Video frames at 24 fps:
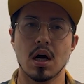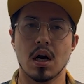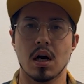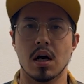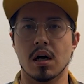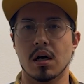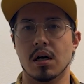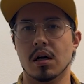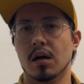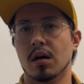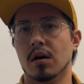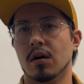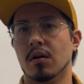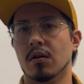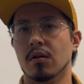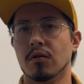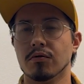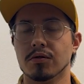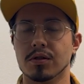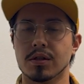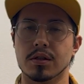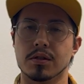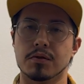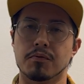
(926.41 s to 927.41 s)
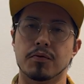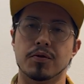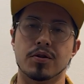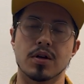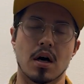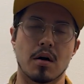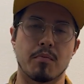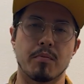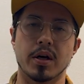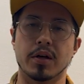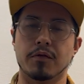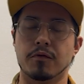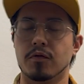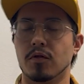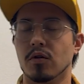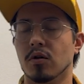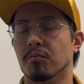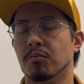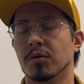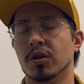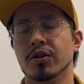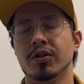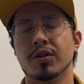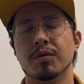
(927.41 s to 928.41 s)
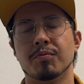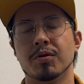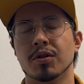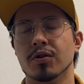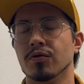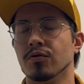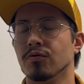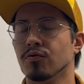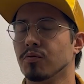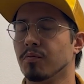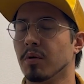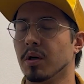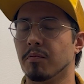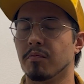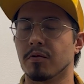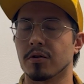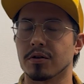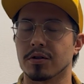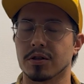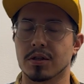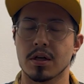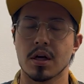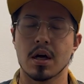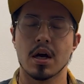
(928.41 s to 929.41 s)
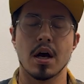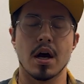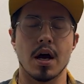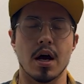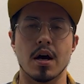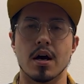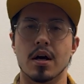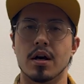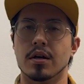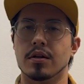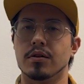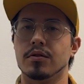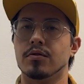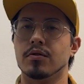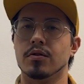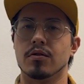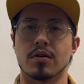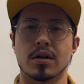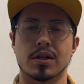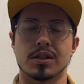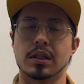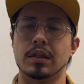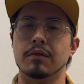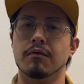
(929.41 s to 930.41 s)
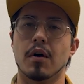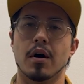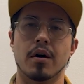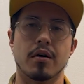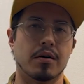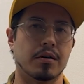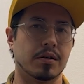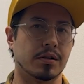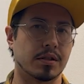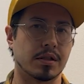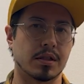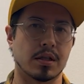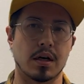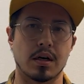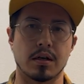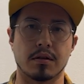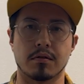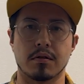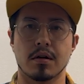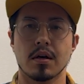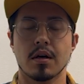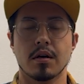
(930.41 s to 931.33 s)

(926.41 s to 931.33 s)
hoses which are made from Egyptian newspapers and rusty wire inside.